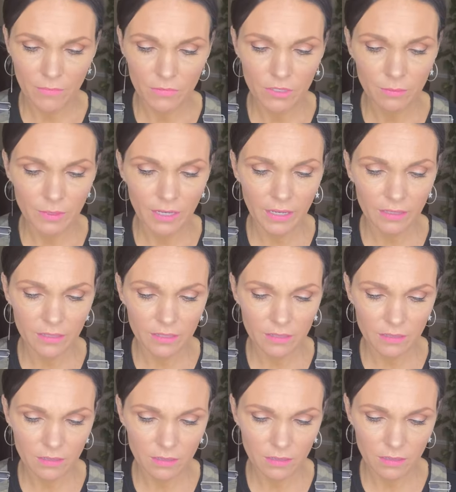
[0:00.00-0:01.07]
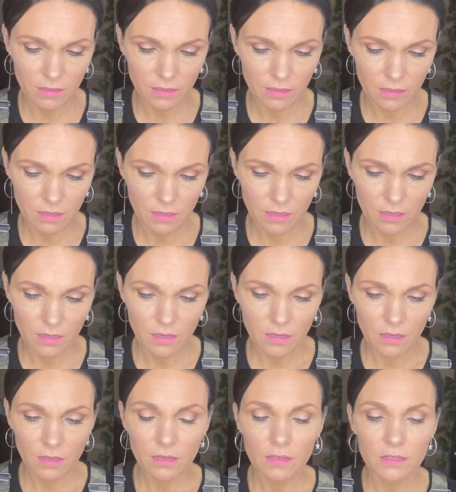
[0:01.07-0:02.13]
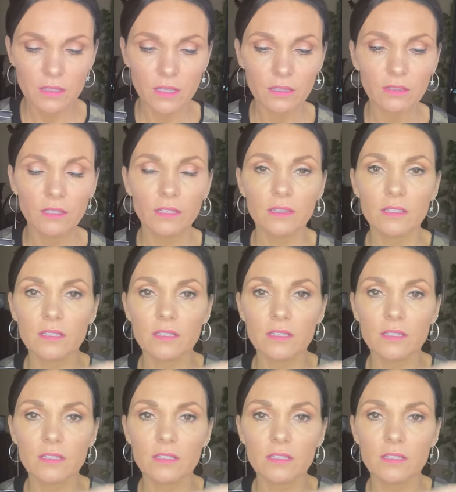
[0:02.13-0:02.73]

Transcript: to be honest. Because then look at this